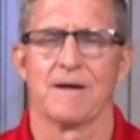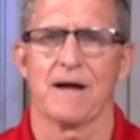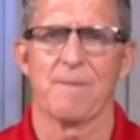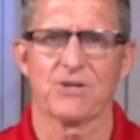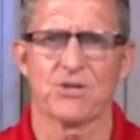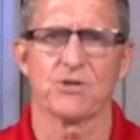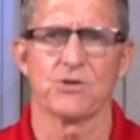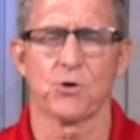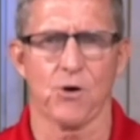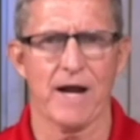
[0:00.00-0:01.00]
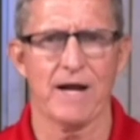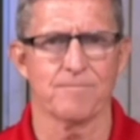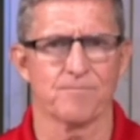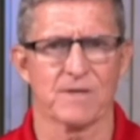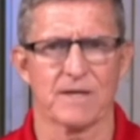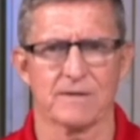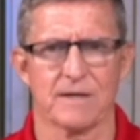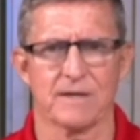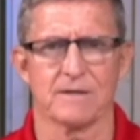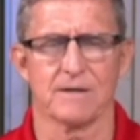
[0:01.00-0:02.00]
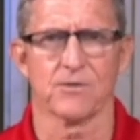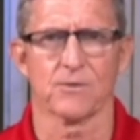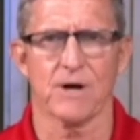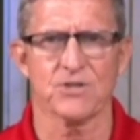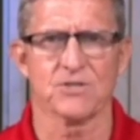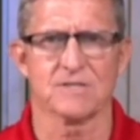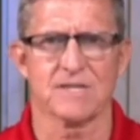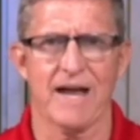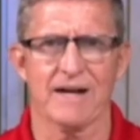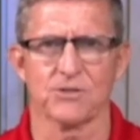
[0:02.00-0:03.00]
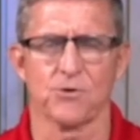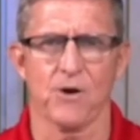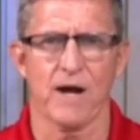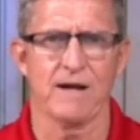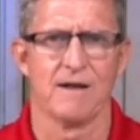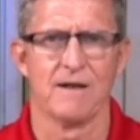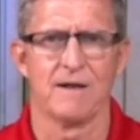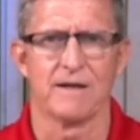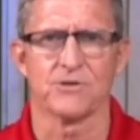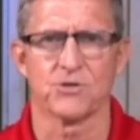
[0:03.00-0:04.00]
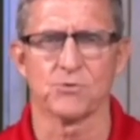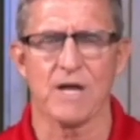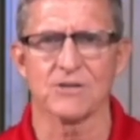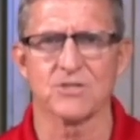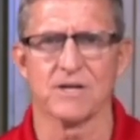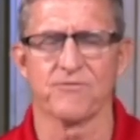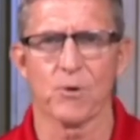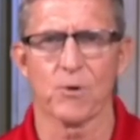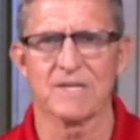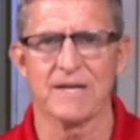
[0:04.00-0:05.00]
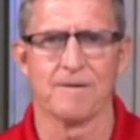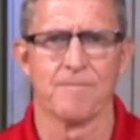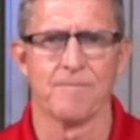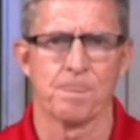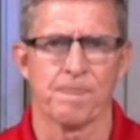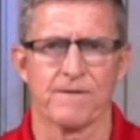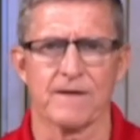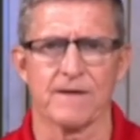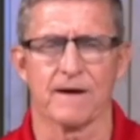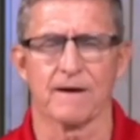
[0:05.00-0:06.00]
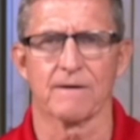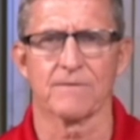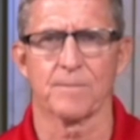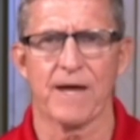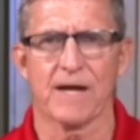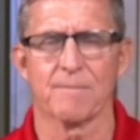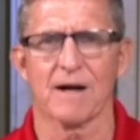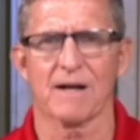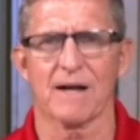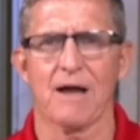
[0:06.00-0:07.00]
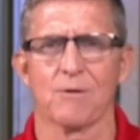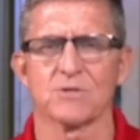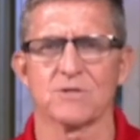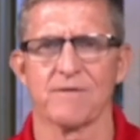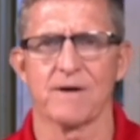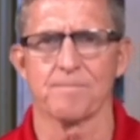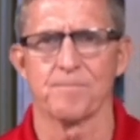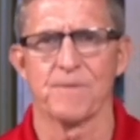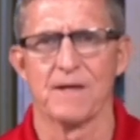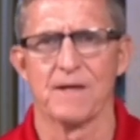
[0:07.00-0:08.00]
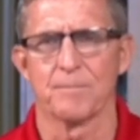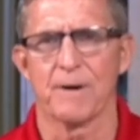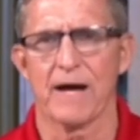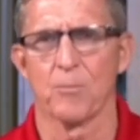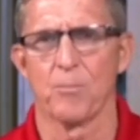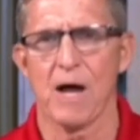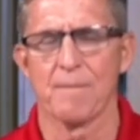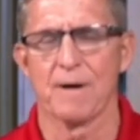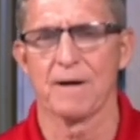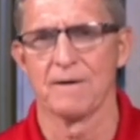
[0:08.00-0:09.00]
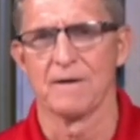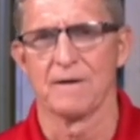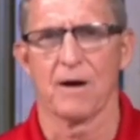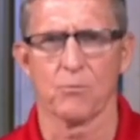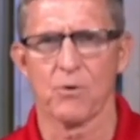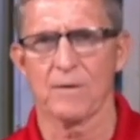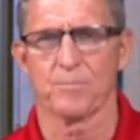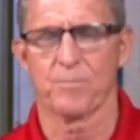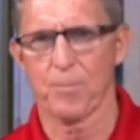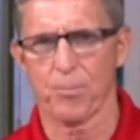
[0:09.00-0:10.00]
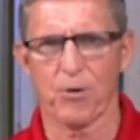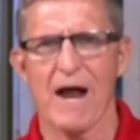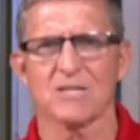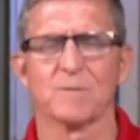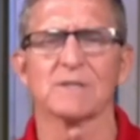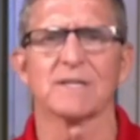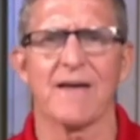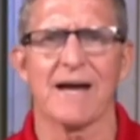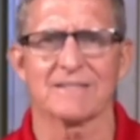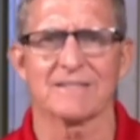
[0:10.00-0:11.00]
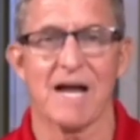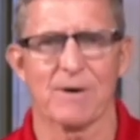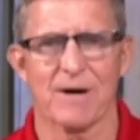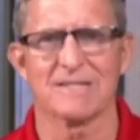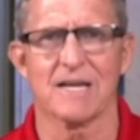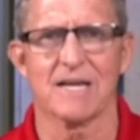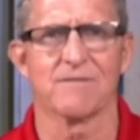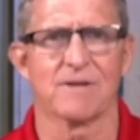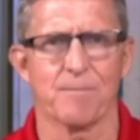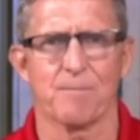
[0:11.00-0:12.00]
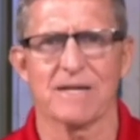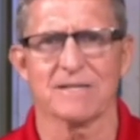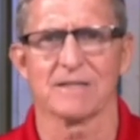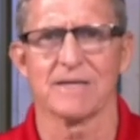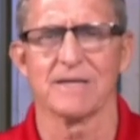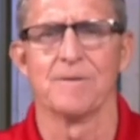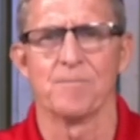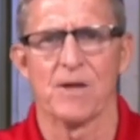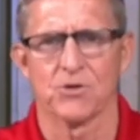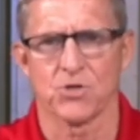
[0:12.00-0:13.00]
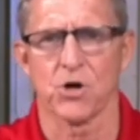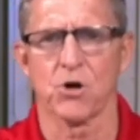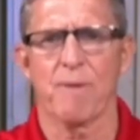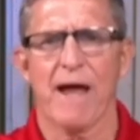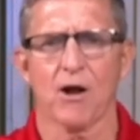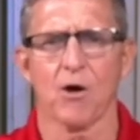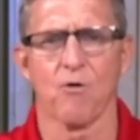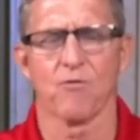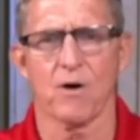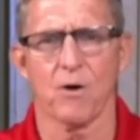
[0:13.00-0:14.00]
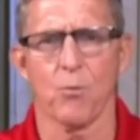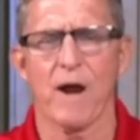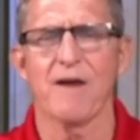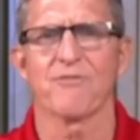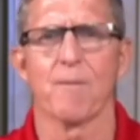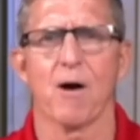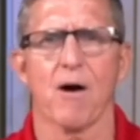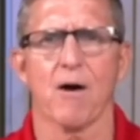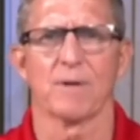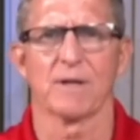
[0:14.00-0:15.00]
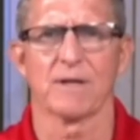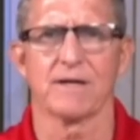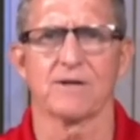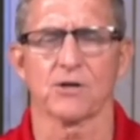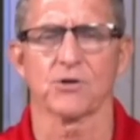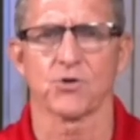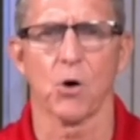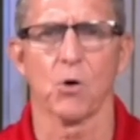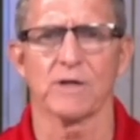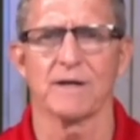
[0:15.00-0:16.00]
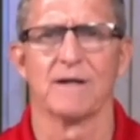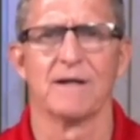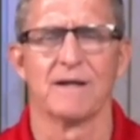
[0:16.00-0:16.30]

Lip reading: I mentioned Ukraine. The Russians attacked Ukraine in 2014. The Panama Canal was given up by Obama approximately that time. When I say given up, basically turned back over away from our ability to control it.